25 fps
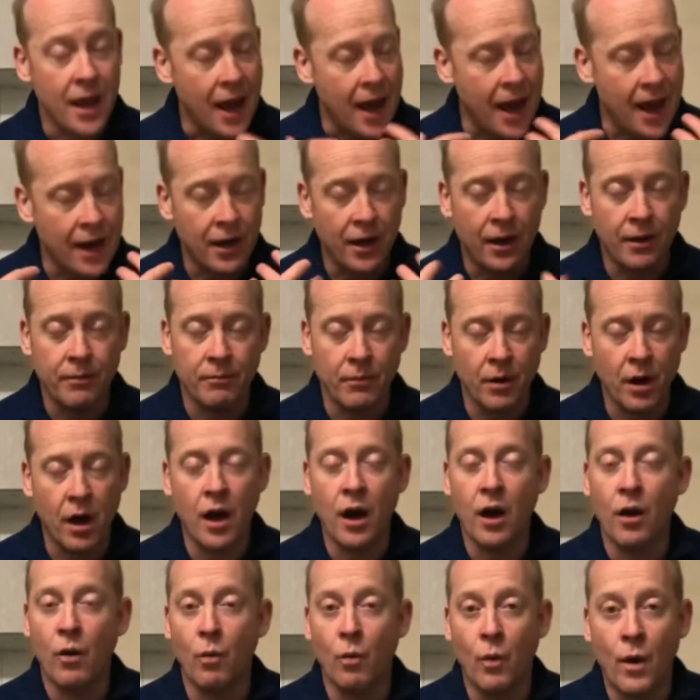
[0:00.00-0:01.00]
and
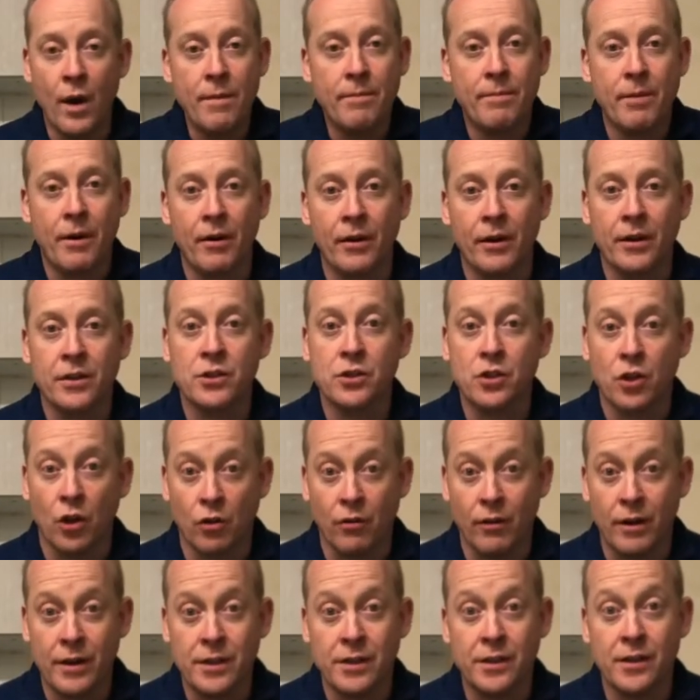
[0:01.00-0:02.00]
I'm weight bearing is
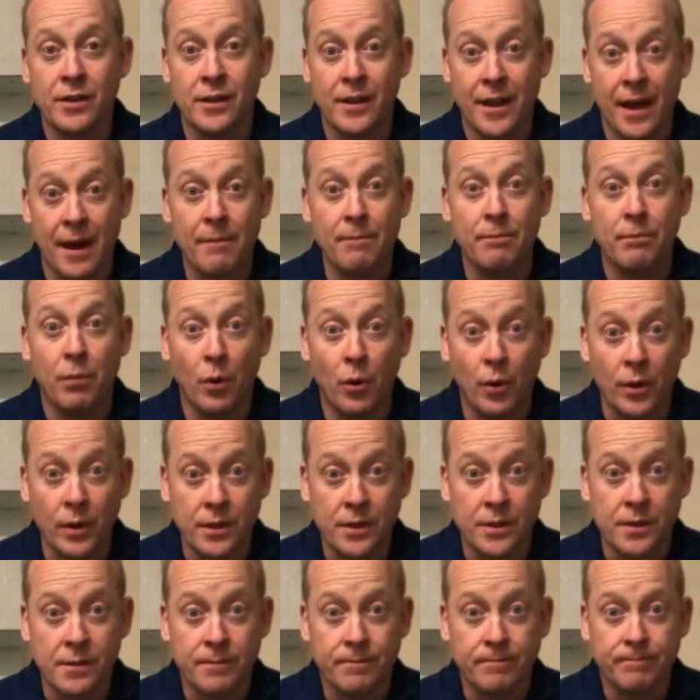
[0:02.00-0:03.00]
tolerated at that
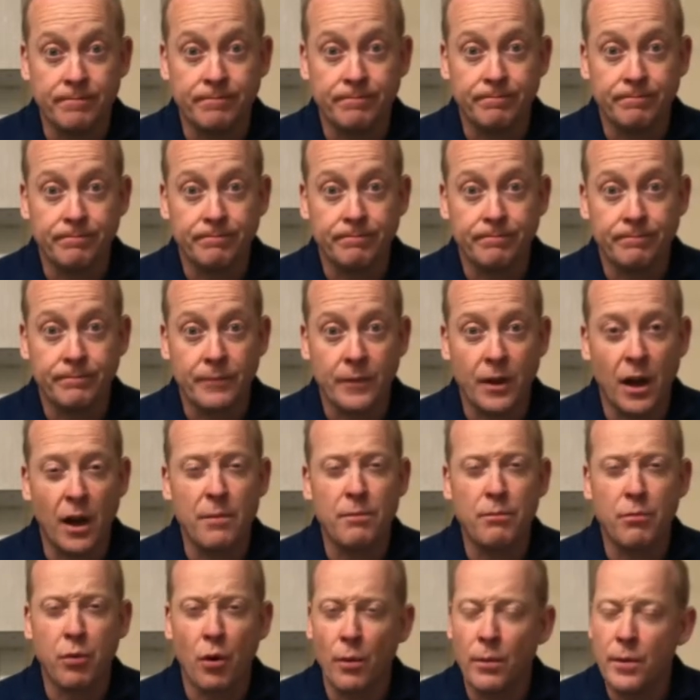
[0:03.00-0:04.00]
point. I
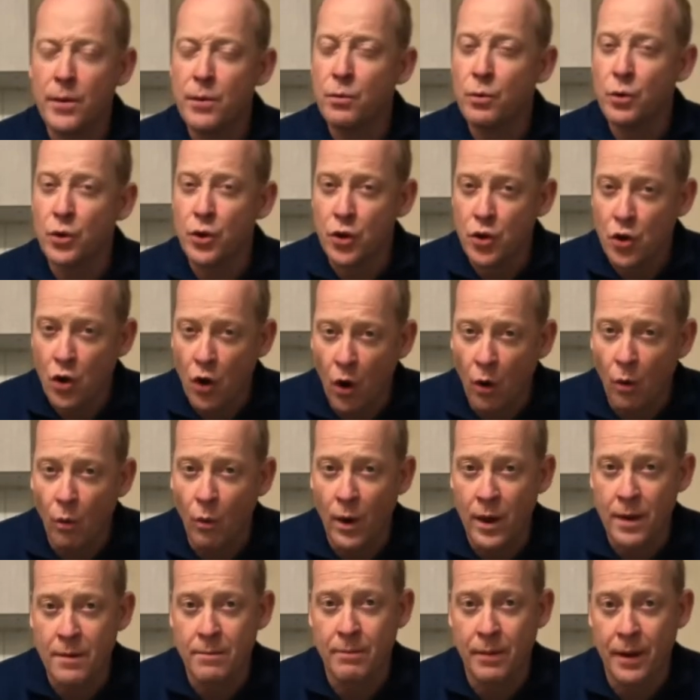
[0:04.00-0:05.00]
probably would not
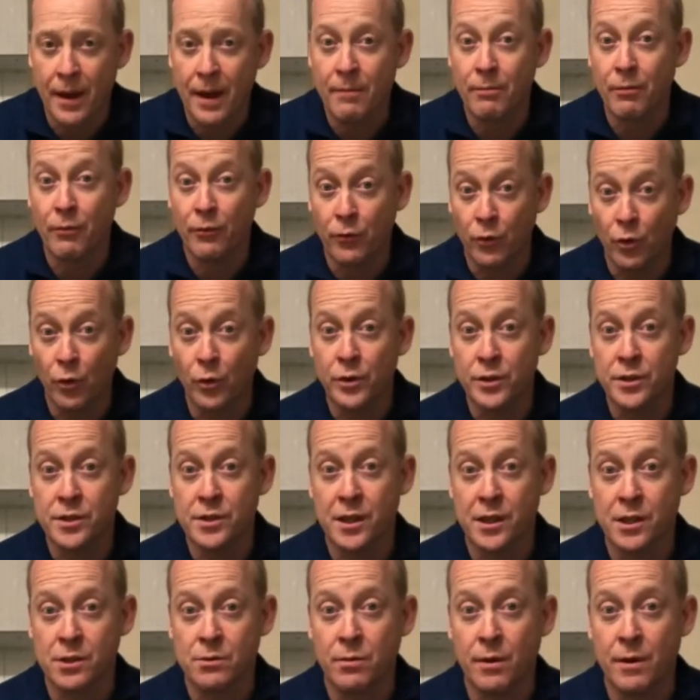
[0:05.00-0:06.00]
weight bear before the
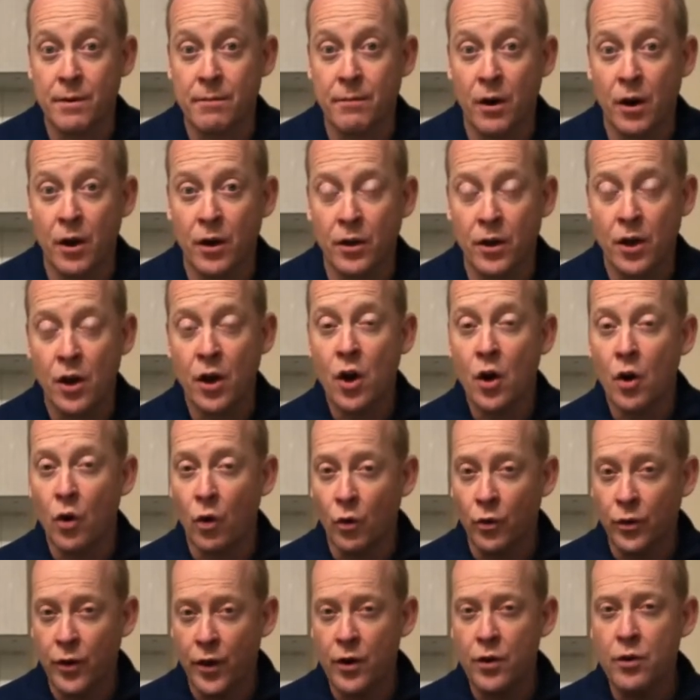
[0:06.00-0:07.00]
6 week mark,
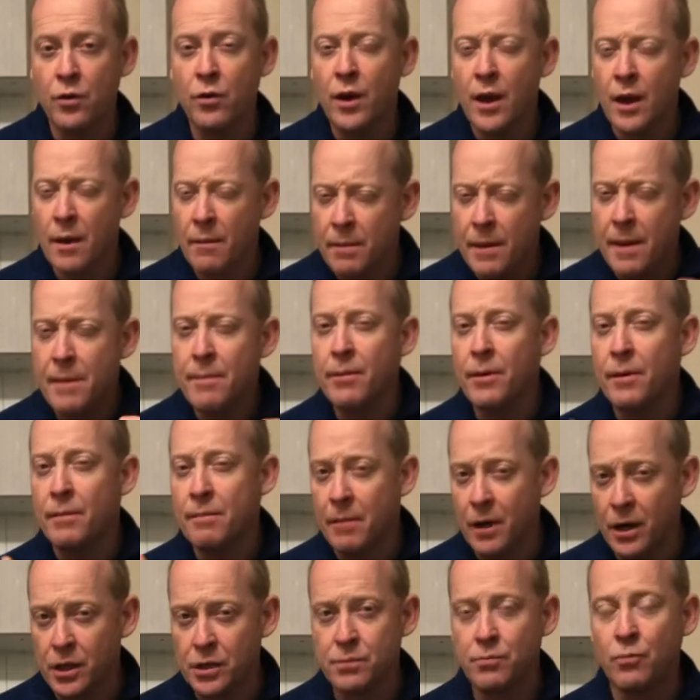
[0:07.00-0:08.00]
although people are
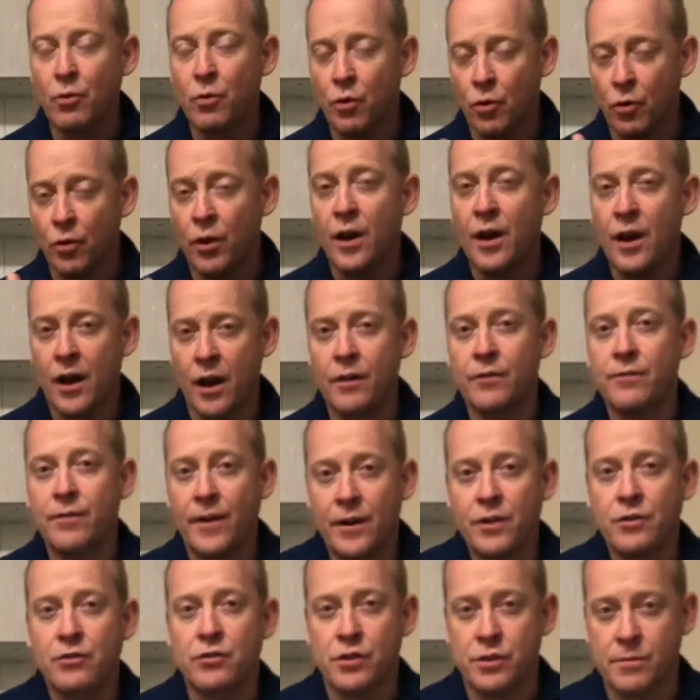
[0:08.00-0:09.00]
much more
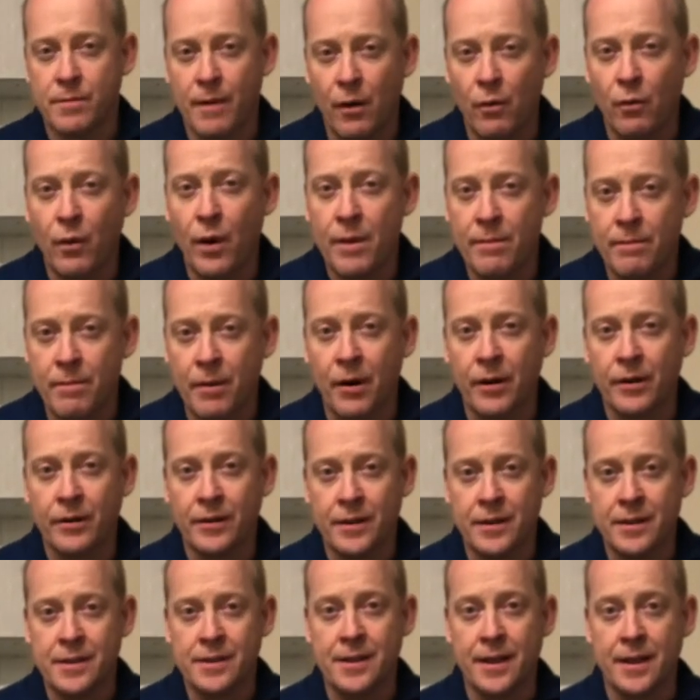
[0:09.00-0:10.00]
adventurous about weight bearing
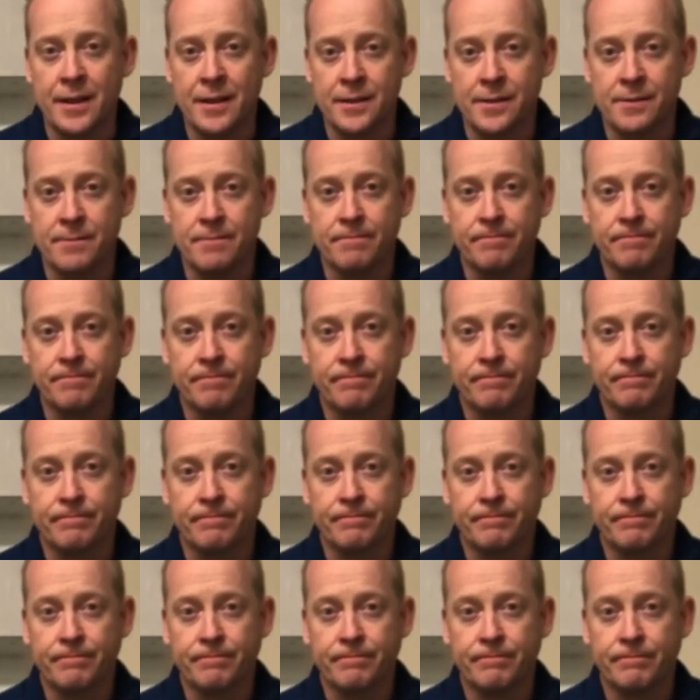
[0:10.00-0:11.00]
these days.
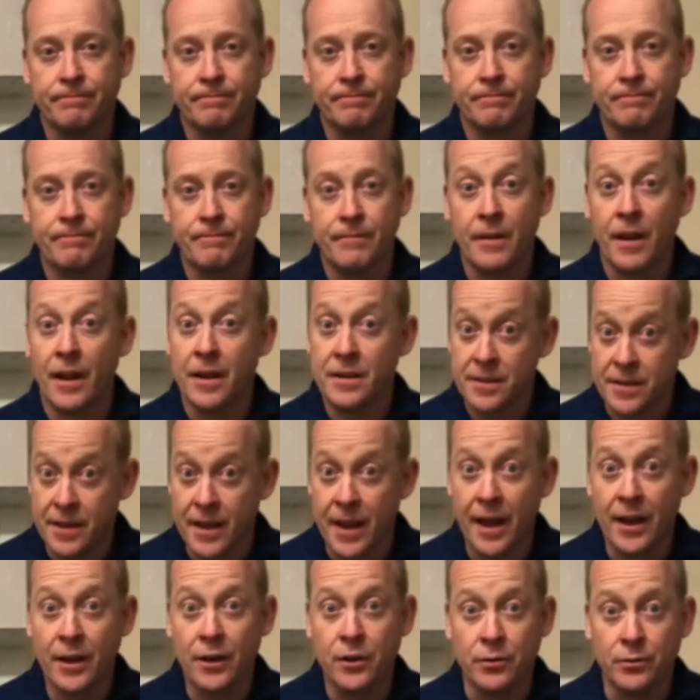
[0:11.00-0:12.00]
That's the
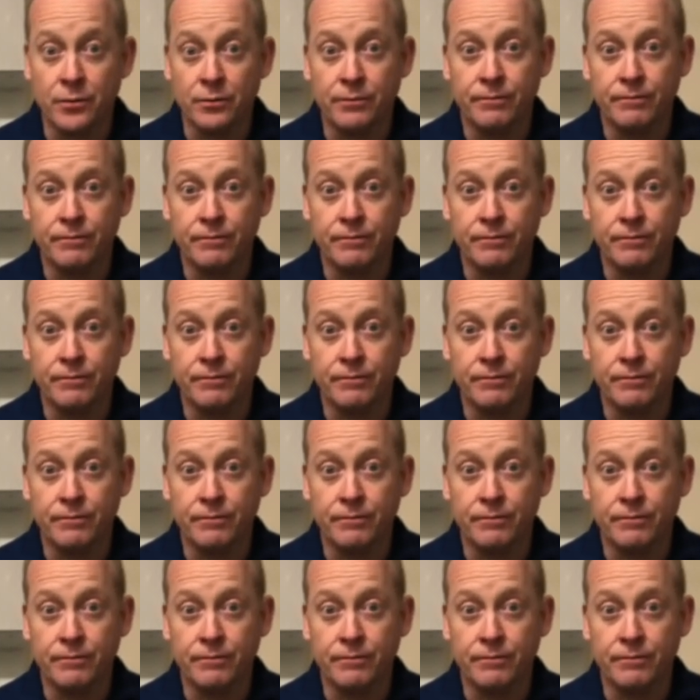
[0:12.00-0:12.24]
ankle.